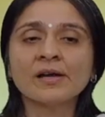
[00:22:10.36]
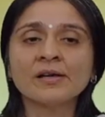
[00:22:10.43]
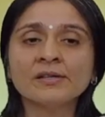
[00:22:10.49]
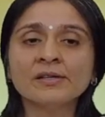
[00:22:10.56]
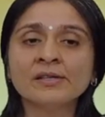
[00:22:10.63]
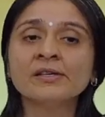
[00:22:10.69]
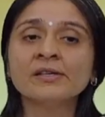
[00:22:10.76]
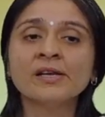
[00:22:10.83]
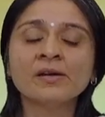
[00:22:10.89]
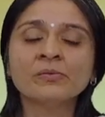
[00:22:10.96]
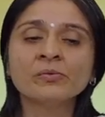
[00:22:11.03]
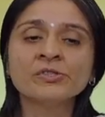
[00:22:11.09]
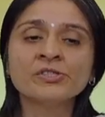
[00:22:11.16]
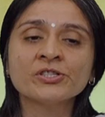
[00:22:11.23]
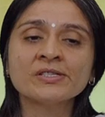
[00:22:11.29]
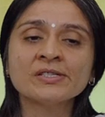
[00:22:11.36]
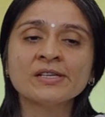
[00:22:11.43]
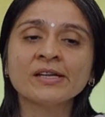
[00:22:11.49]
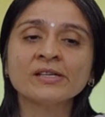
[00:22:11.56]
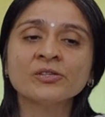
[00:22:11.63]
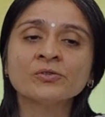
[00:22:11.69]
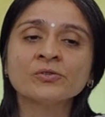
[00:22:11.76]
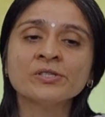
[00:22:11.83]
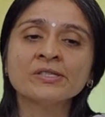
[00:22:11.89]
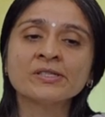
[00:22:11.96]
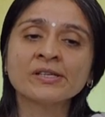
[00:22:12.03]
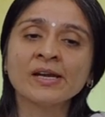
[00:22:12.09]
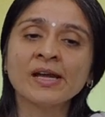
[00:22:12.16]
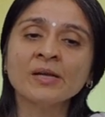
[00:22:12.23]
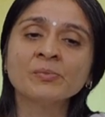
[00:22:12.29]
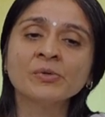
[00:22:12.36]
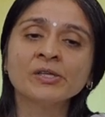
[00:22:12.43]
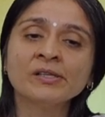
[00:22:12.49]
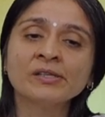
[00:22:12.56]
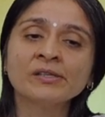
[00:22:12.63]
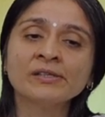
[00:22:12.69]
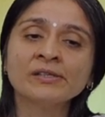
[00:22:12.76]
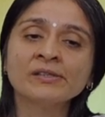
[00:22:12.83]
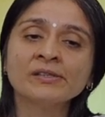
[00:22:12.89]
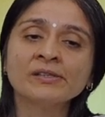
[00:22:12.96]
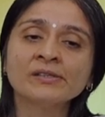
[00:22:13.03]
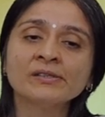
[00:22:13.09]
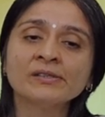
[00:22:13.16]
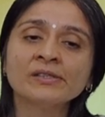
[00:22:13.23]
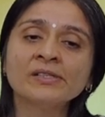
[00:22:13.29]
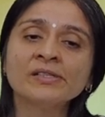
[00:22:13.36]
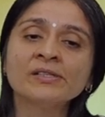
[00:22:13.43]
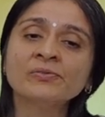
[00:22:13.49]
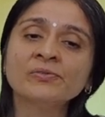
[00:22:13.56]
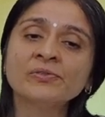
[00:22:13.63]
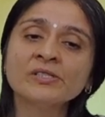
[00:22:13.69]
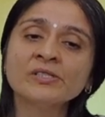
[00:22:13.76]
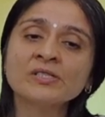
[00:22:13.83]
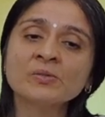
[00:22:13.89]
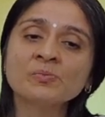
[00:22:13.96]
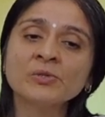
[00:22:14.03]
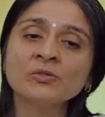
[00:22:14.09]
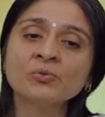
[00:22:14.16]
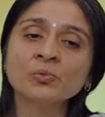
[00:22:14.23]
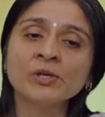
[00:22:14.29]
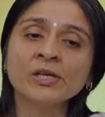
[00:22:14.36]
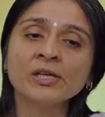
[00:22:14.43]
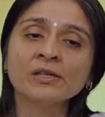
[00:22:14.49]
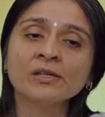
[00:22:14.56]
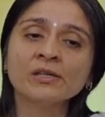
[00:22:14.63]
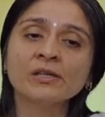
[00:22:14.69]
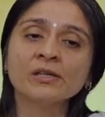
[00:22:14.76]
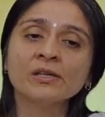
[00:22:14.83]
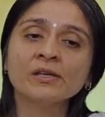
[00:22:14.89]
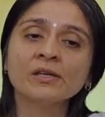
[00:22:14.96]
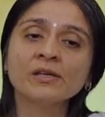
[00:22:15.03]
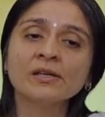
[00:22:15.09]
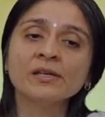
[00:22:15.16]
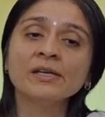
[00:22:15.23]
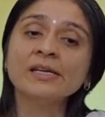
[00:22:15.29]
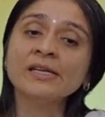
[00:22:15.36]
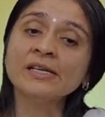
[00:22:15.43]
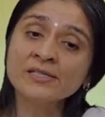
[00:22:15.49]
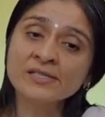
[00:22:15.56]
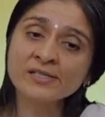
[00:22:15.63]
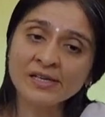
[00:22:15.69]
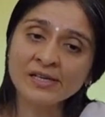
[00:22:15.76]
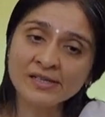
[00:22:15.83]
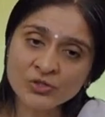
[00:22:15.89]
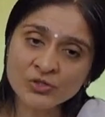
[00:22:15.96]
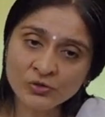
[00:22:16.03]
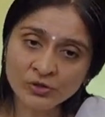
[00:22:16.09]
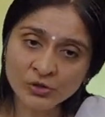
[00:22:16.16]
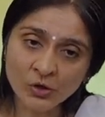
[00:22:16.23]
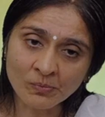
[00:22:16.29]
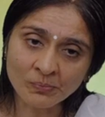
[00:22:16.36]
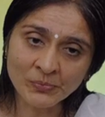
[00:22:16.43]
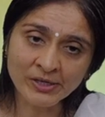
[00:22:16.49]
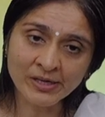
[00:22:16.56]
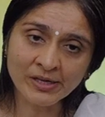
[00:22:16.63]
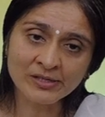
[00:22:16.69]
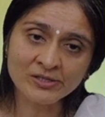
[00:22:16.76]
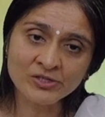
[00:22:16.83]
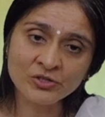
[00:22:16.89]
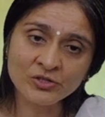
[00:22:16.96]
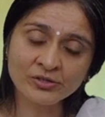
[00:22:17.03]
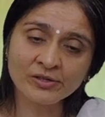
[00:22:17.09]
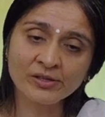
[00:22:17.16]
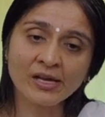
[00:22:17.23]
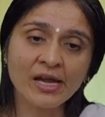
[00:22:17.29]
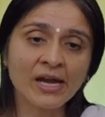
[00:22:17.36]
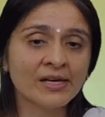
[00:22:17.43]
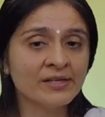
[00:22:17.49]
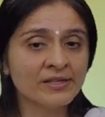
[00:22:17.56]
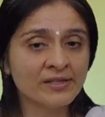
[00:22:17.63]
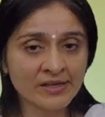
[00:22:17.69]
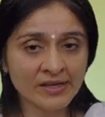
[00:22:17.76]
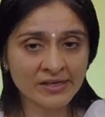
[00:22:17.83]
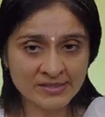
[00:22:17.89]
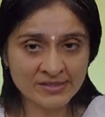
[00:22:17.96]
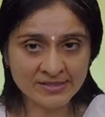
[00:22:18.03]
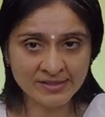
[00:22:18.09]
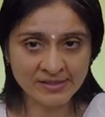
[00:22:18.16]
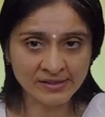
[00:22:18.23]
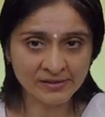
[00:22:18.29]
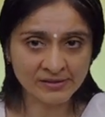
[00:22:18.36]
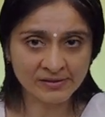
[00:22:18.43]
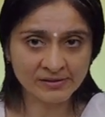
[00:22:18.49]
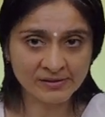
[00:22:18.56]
Here I would just like to describe a little the difference between intellectual comprehension and direct seeing.